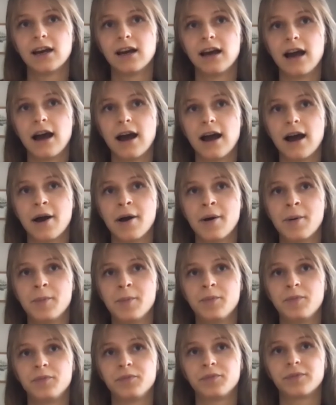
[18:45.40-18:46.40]

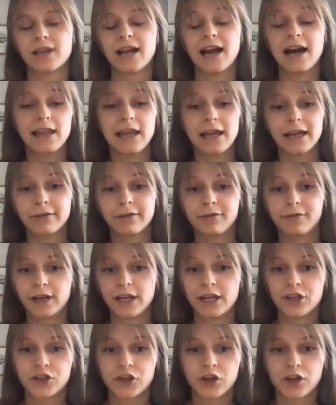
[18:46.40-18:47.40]
I like
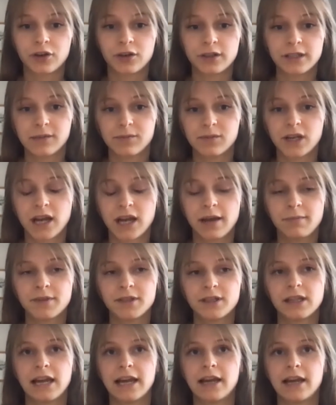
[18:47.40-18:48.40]
free journals
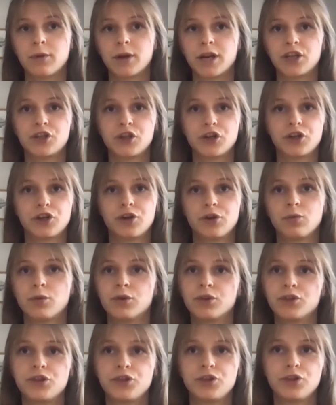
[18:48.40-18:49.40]
sometimes. So like when I don't know
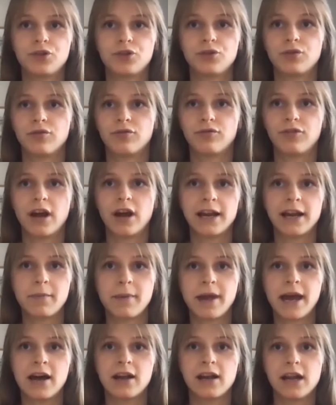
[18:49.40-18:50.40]
what to write
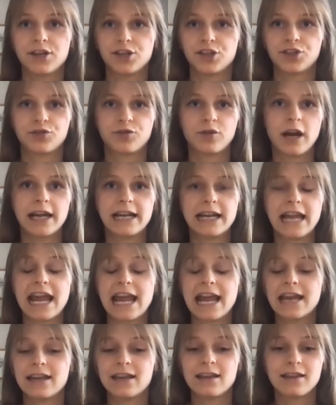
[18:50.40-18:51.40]
about, I just write
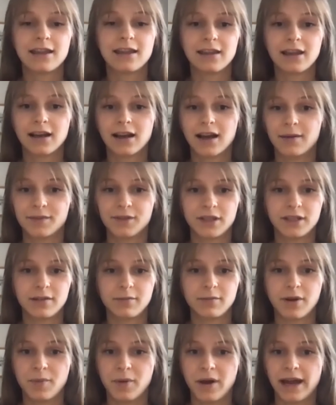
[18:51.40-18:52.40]
anything that comes into
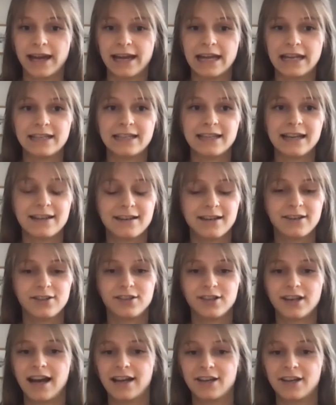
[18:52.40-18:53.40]
my mind, and
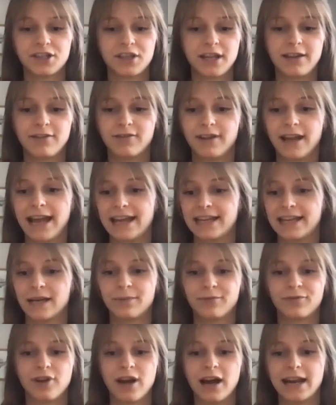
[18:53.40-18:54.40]
I just end
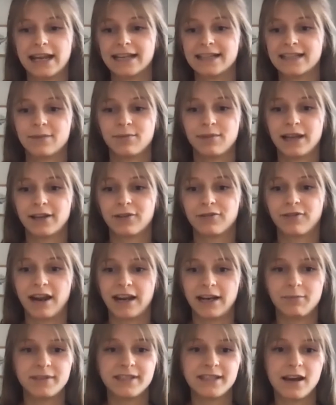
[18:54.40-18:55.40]
up writing some like
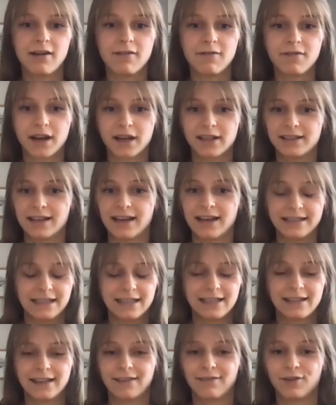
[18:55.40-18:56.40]
random stuff that I
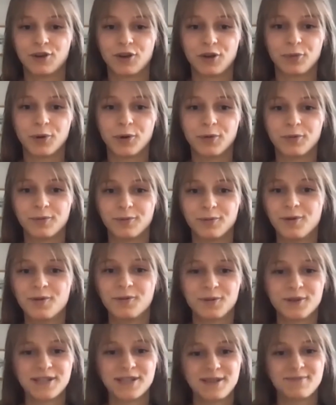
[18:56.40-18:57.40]
didn't even know what
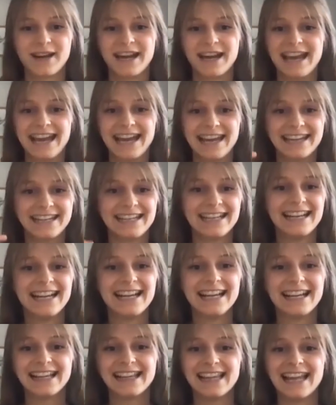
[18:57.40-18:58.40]
was in my head,
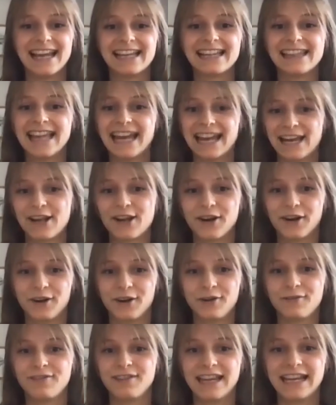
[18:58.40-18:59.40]
like letting
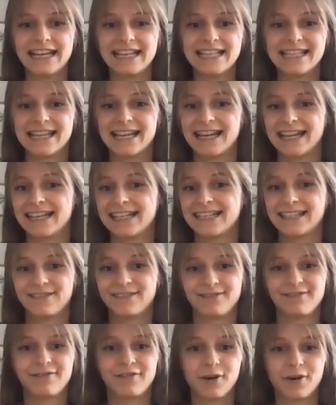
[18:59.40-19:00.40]
go of things that
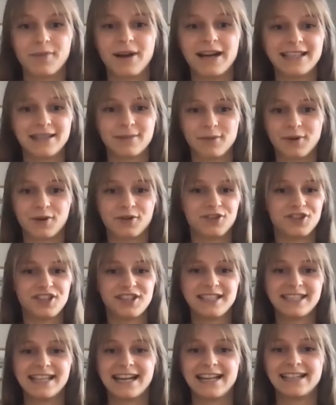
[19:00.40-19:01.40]
from my
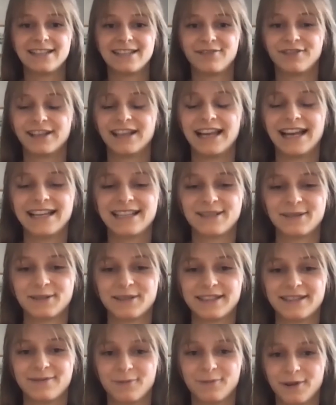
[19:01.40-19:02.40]
subconscious that I didn't realize
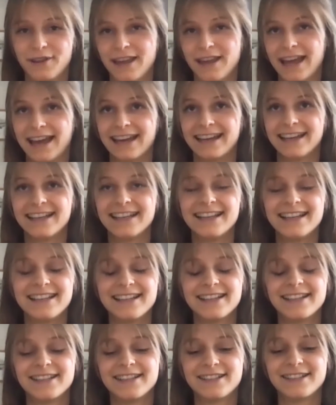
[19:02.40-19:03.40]
were there.
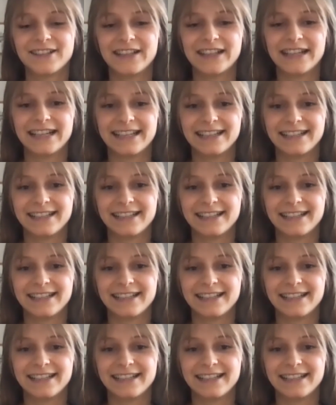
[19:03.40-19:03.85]
So yeah,